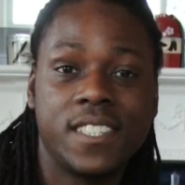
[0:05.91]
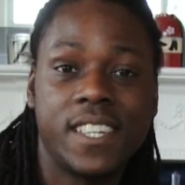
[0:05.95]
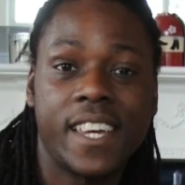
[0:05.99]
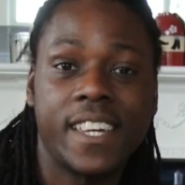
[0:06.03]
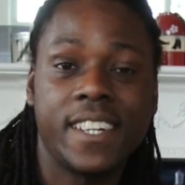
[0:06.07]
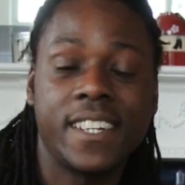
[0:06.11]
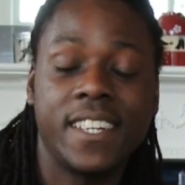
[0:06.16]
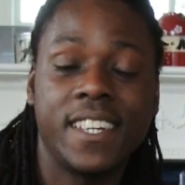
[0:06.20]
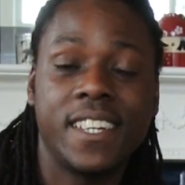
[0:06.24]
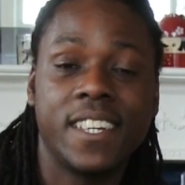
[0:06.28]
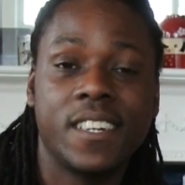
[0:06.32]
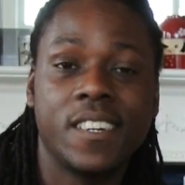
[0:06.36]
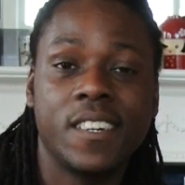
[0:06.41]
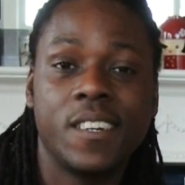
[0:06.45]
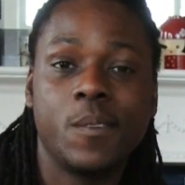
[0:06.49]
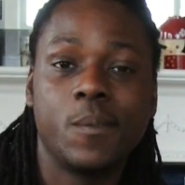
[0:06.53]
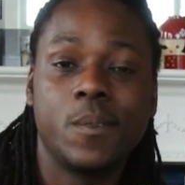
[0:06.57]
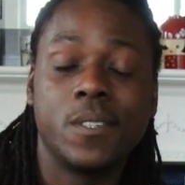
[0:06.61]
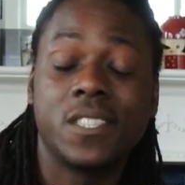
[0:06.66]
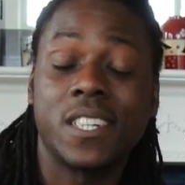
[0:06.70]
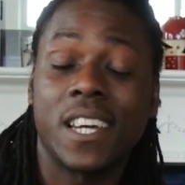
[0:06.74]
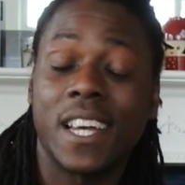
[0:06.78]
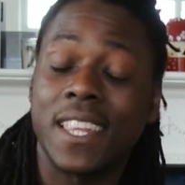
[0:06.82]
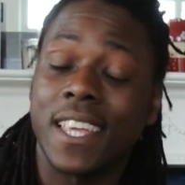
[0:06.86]
technique,
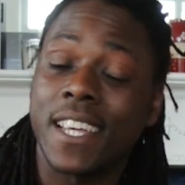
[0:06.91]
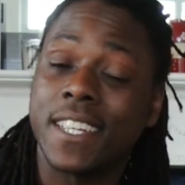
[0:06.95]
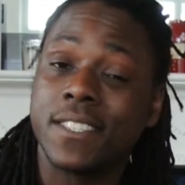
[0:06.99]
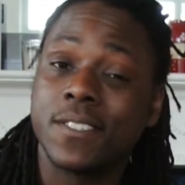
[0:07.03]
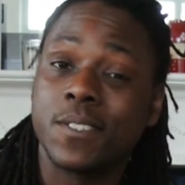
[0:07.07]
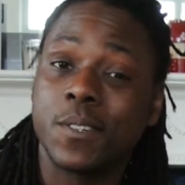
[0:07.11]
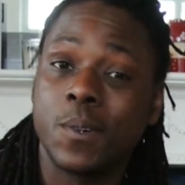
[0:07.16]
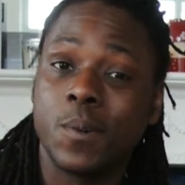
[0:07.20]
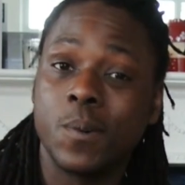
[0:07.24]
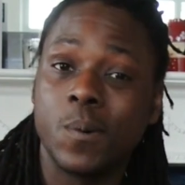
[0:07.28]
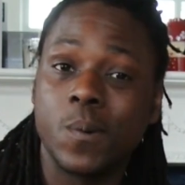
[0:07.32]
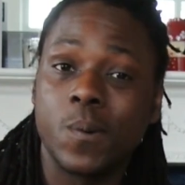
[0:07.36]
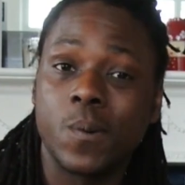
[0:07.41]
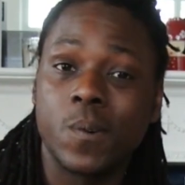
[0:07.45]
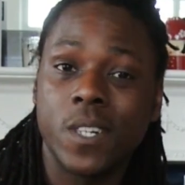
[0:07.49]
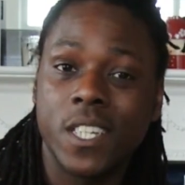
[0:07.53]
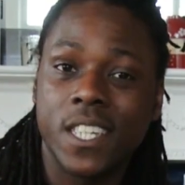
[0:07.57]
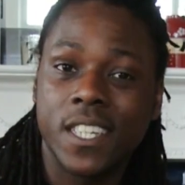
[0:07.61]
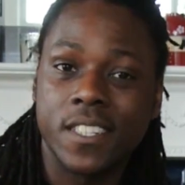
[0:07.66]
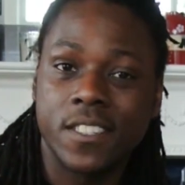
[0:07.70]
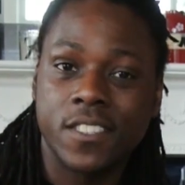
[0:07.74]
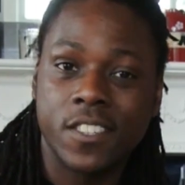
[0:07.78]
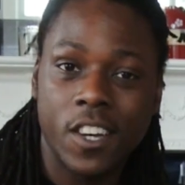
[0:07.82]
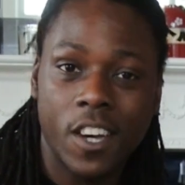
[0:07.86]
which I like to call
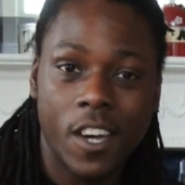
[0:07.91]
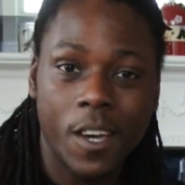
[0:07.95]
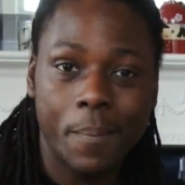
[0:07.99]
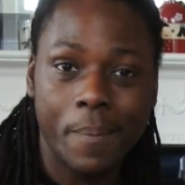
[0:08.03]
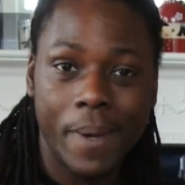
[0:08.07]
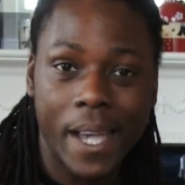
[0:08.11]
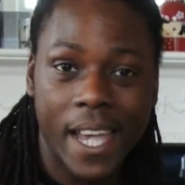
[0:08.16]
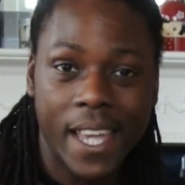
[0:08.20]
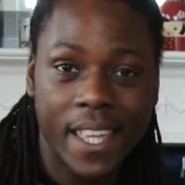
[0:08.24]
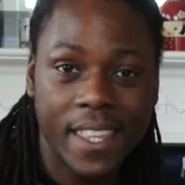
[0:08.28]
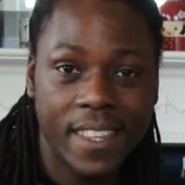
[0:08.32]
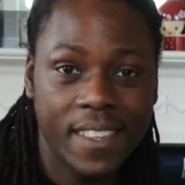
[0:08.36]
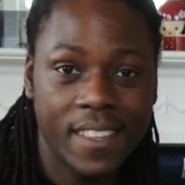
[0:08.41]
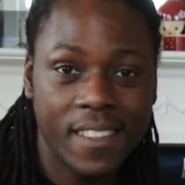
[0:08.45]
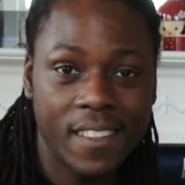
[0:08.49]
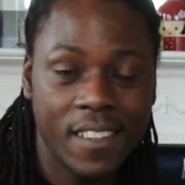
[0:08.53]
guitar math.